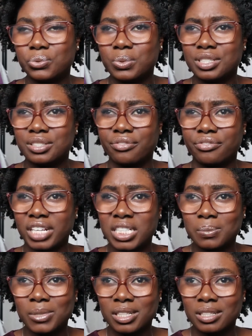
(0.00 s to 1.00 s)
was
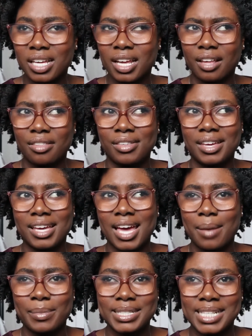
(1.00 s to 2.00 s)
Facebook, and I think
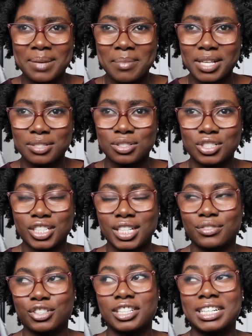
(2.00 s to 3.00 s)
MSN Messenger.
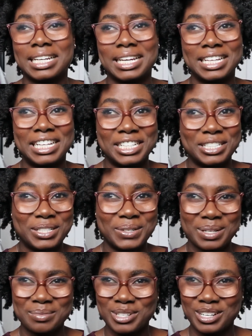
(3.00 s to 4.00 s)
If you're Canadian, you know
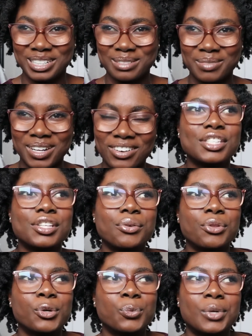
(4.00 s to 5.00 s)
what I'm talking about. So
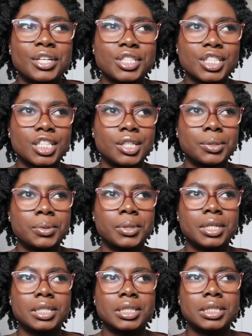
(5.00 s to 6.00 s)
there was no
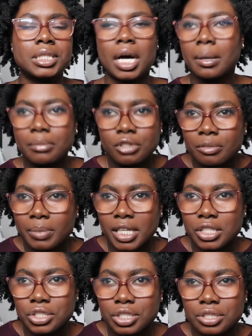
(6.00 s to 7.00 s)
Tumblr
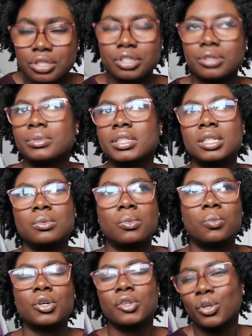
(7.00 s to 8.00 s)
pages. There
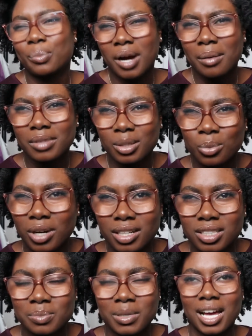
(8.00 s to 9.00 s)
probably
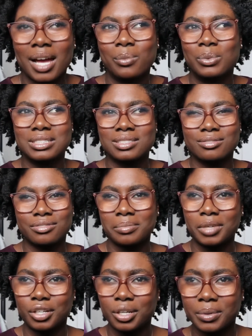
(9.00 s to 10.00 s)
was, but I wasn't
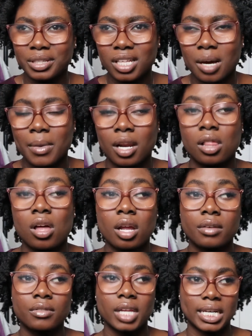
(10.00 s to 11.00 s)
familiar with them. And a lot
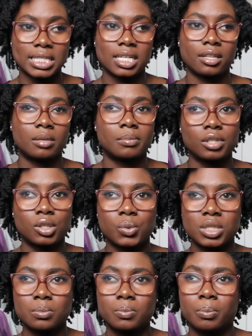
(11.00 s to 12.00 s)
of, like I said, the book
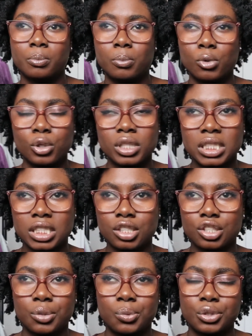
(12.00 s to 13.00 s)
was more
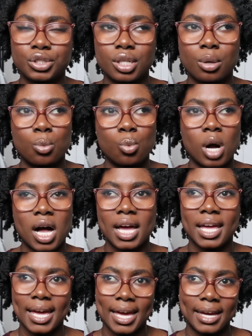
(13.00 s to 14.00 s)
geared towards a
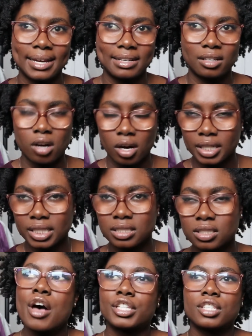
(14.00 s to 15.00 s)
YA
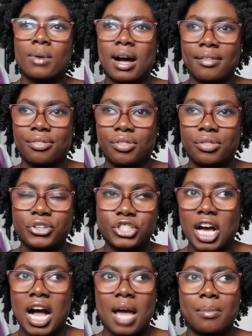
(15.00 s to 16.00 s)
audience. So at the
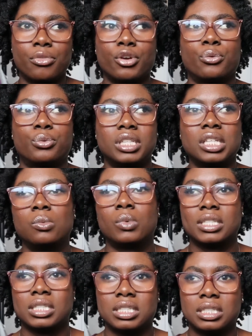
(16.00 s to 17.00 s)
time, there really
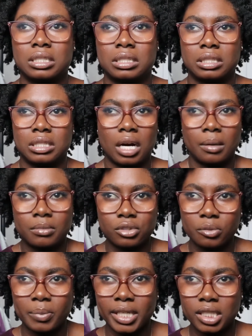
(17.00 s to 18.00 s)
wasn't
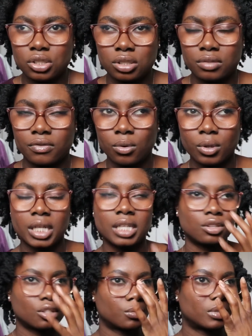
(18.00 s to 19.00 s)
Tumblr pages for
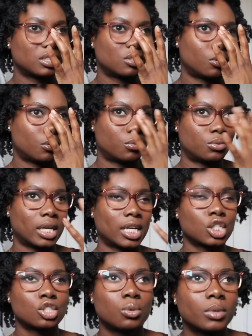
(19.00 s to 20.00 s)
it. There was no
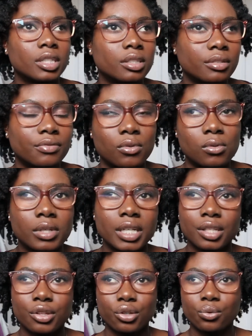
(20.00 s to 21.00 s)
like Twitter for
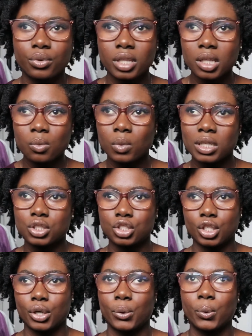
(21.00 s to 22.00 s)
it. There really was
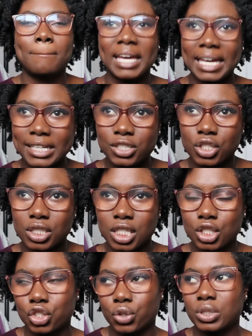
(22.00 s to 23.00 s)
no pages.
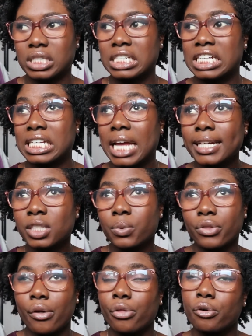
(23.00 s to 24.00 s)
And so to connect
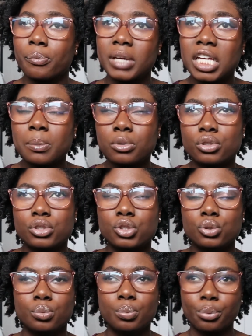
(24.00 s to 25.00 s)
with other people
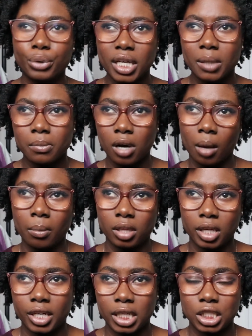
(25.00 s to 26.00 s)
to bring
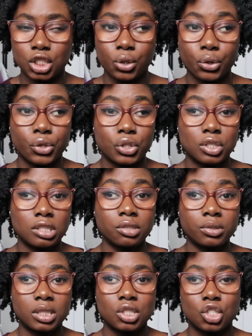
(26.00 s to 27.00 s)
popularity to the
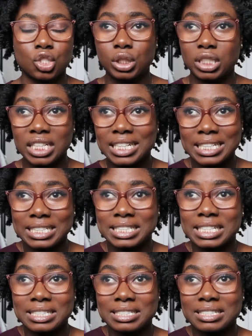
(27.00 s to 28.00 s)
series just didn't
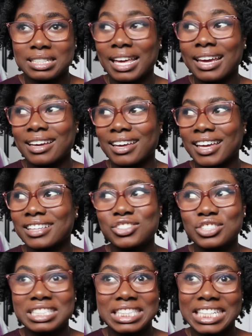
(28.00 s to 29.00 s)
exist. Like, it
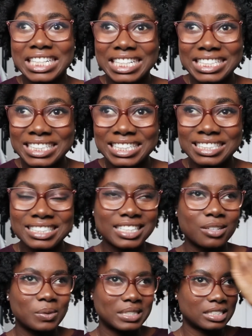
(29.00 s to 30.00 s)
just didn't exist.
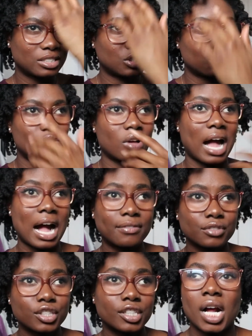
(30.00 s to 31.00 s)
It wasn't until
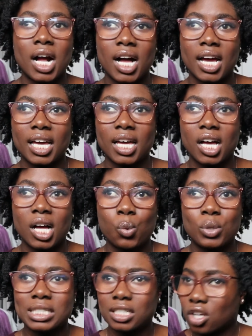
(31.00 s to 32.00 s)
after I
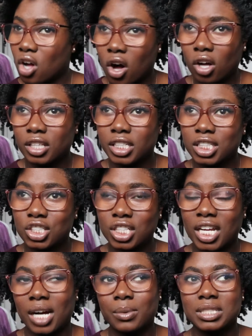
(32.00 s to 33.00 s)
was in college
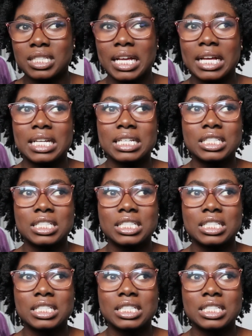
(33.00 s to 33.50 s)
that I was like